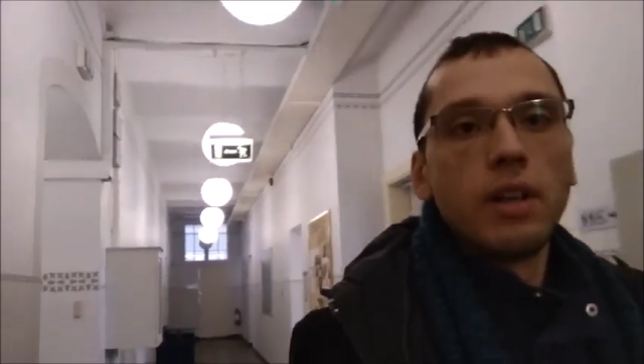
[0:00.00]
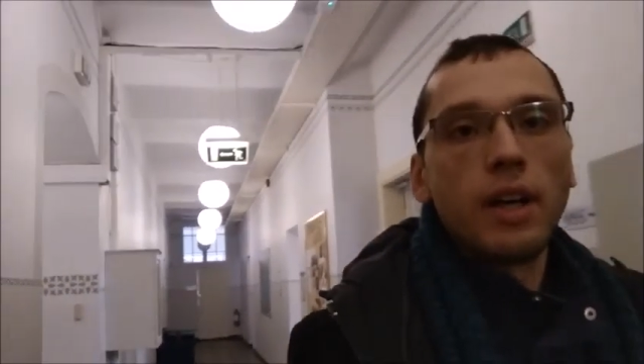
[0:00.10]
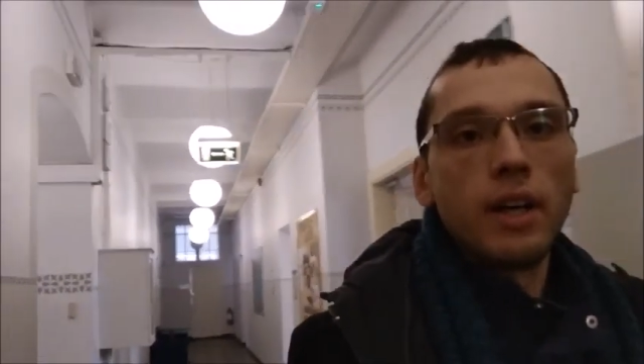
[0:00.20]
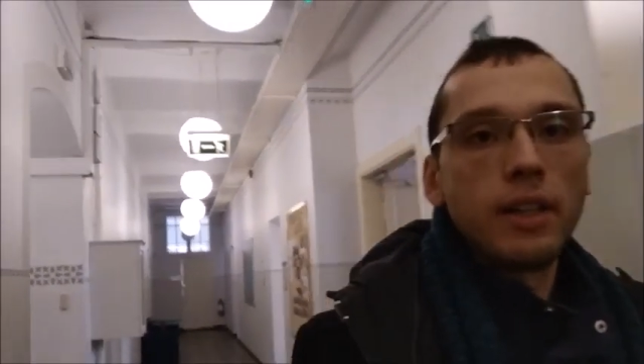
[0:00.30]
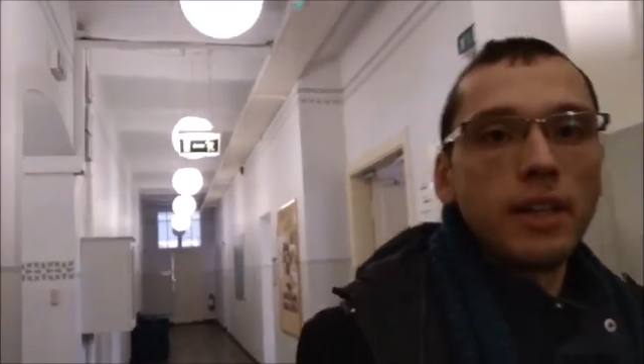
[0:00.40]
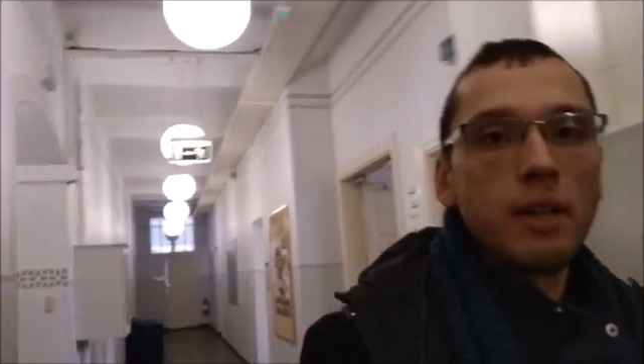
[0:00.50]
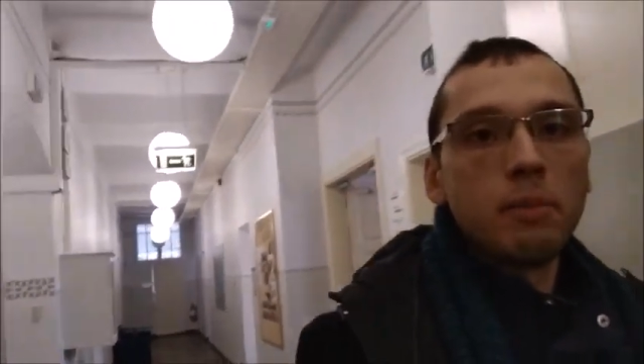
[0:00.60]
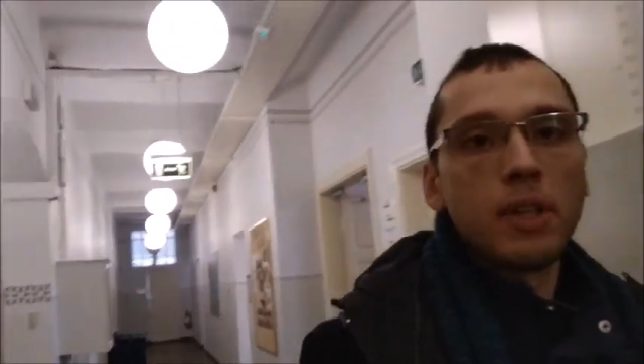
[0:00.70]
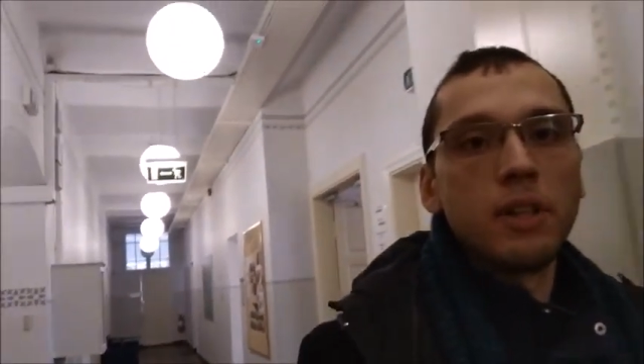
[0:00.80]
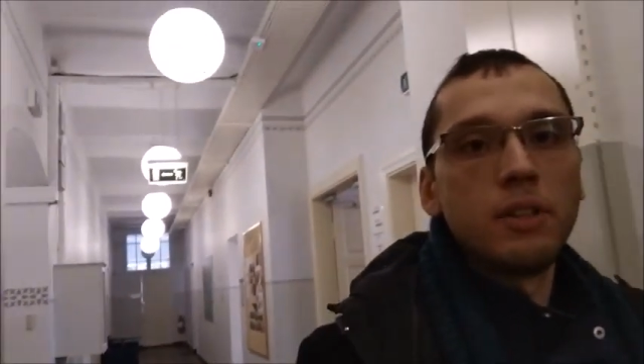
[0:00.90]
I came
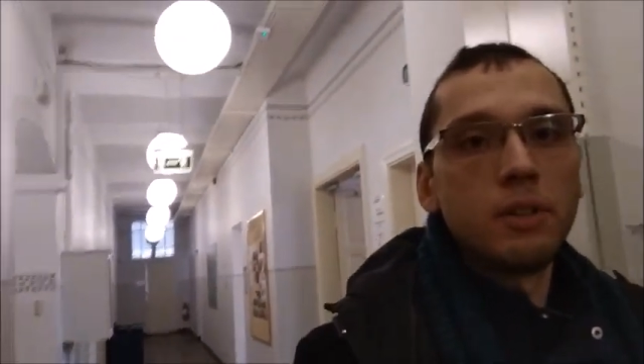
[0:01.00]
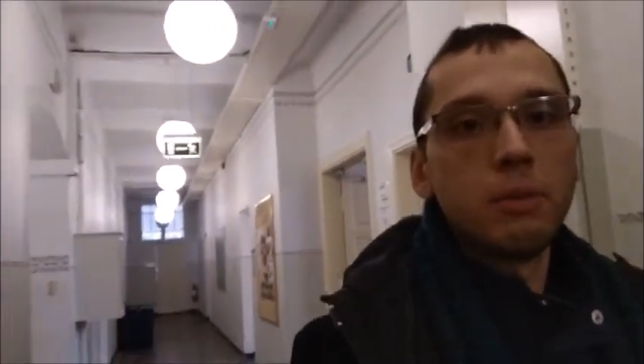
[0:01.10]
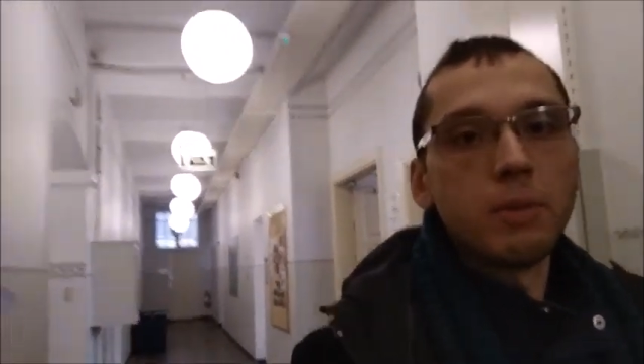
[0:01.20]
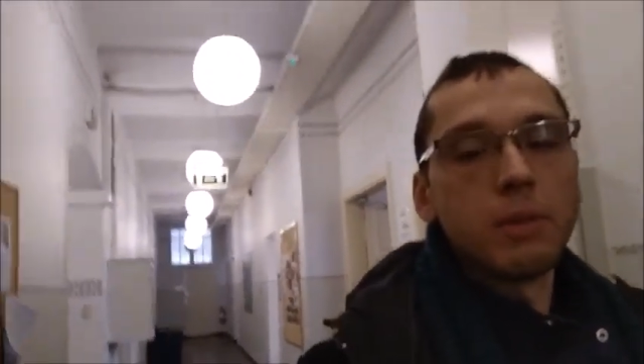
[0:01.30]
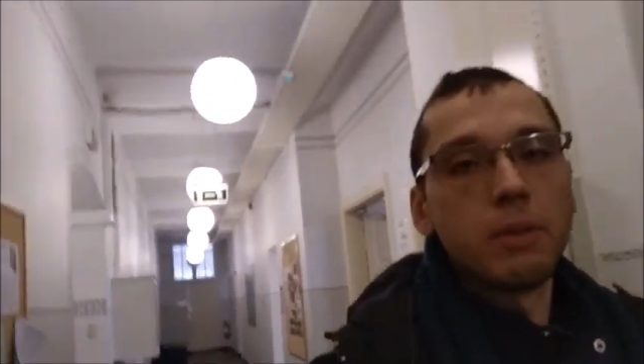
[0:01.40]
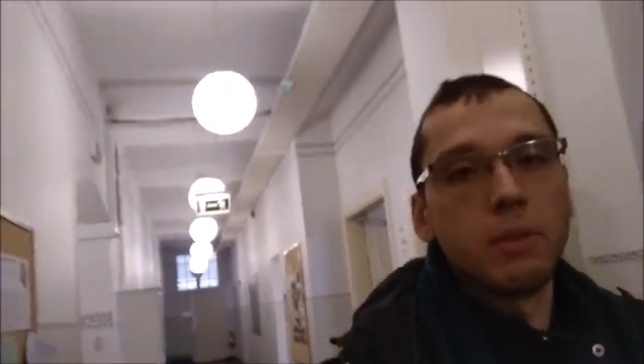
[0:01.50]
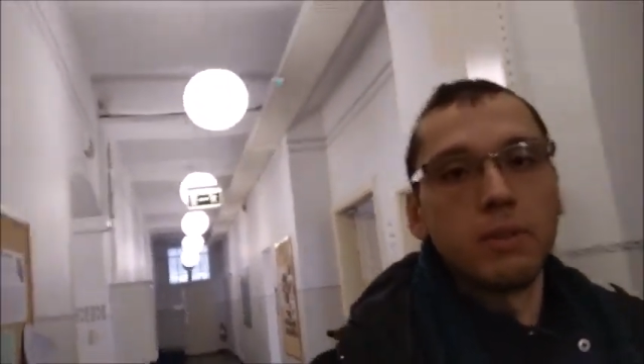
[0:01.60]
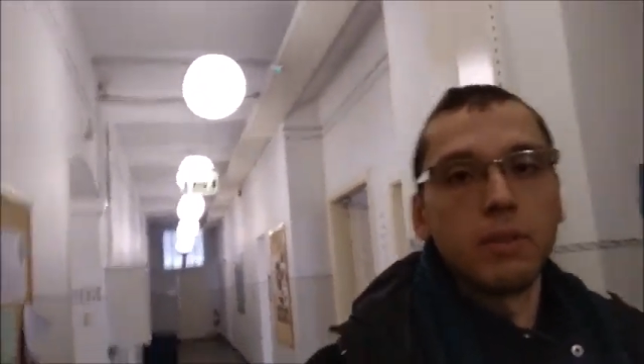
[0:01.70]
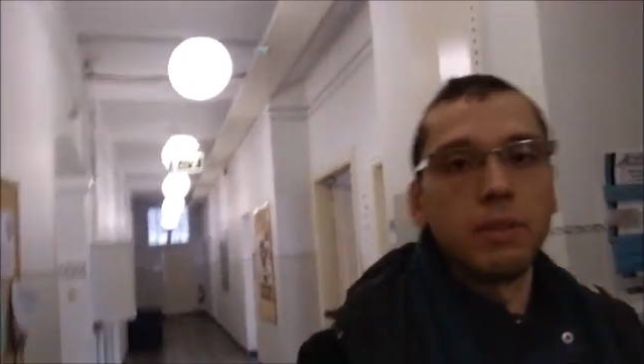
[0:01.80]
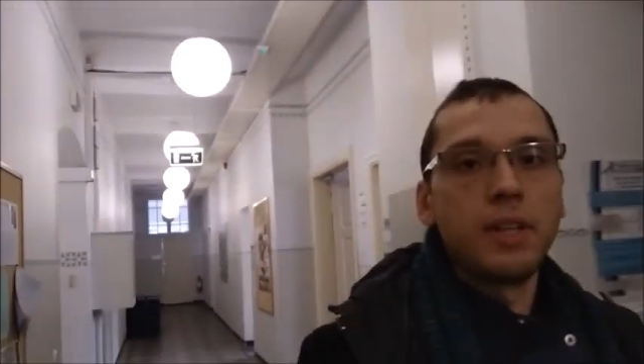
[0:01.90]
to Tartu
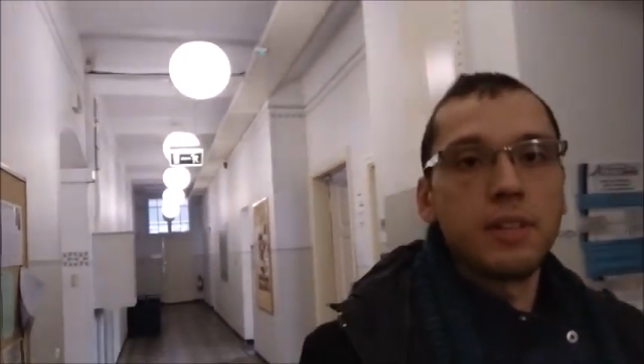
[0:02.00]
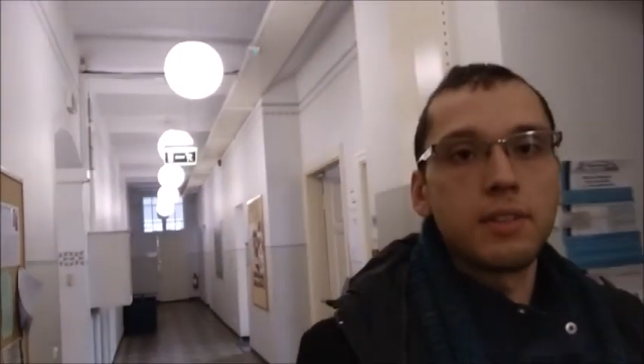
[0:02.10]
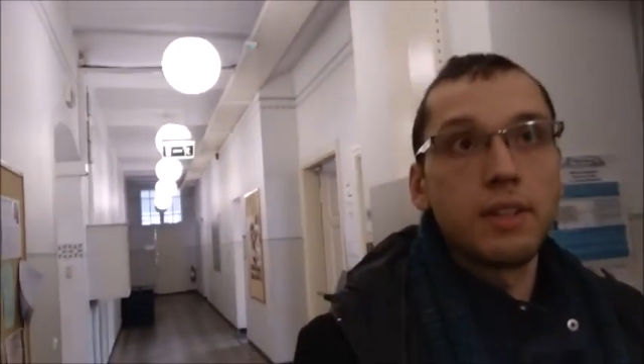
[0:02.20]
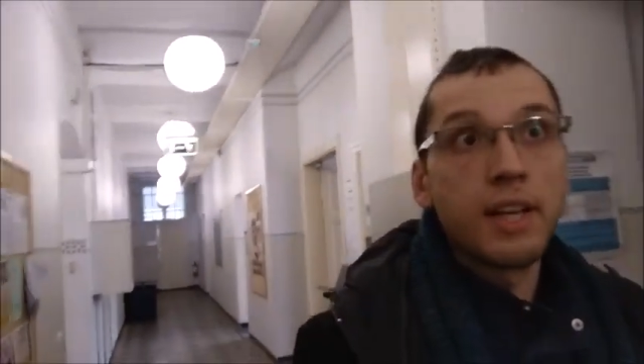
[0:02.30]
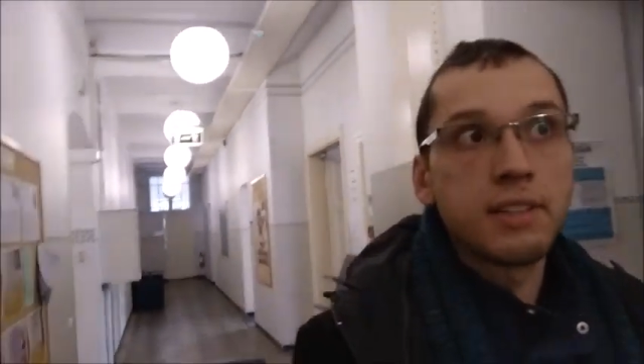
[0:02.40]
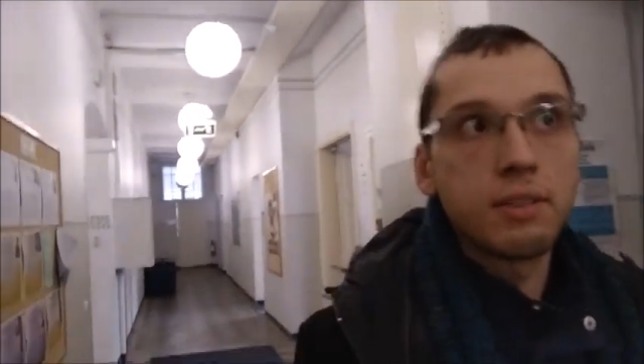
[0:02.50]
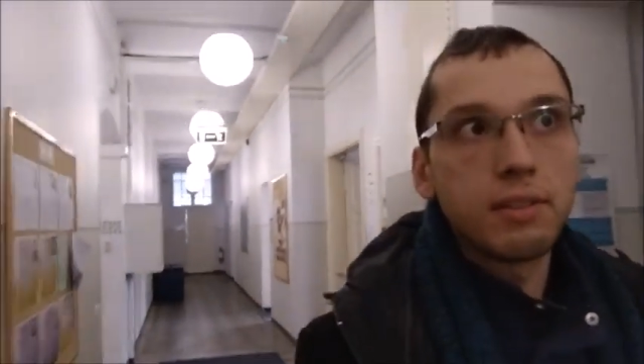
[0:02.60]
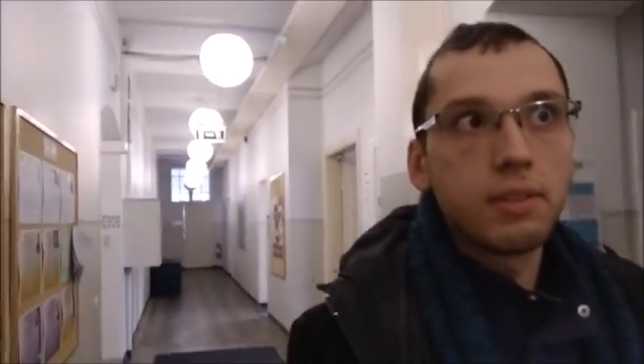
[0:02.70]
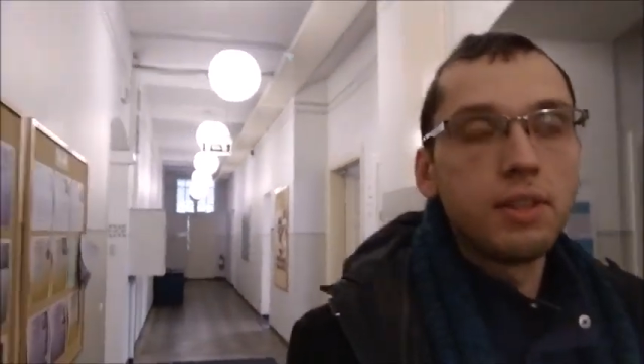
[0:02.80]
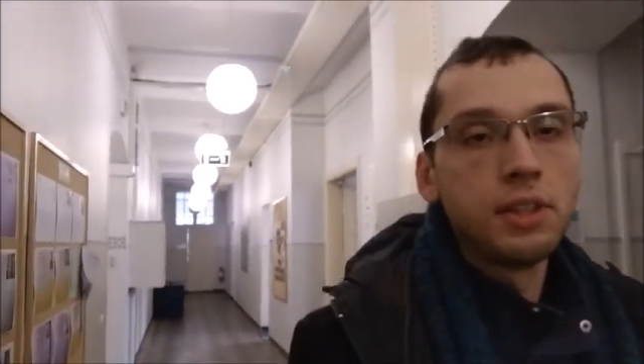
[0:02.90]

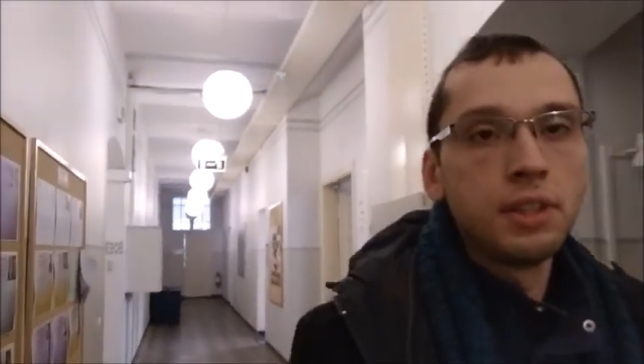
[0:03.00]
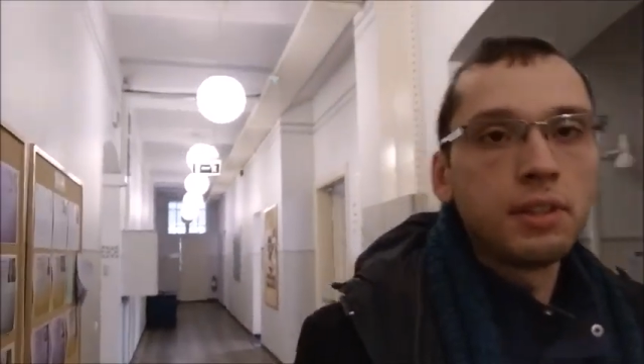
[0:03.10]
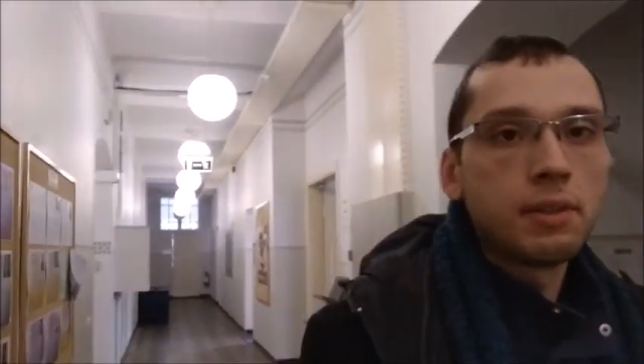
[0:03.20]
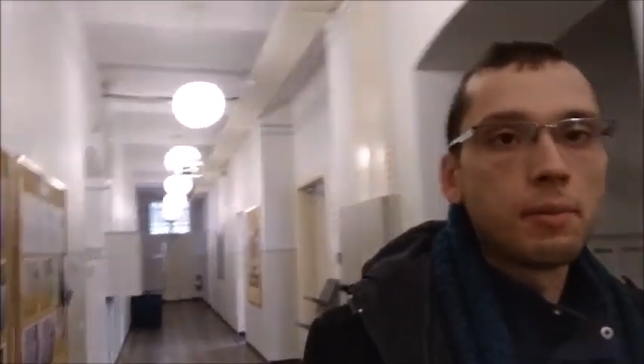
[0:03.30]
last year,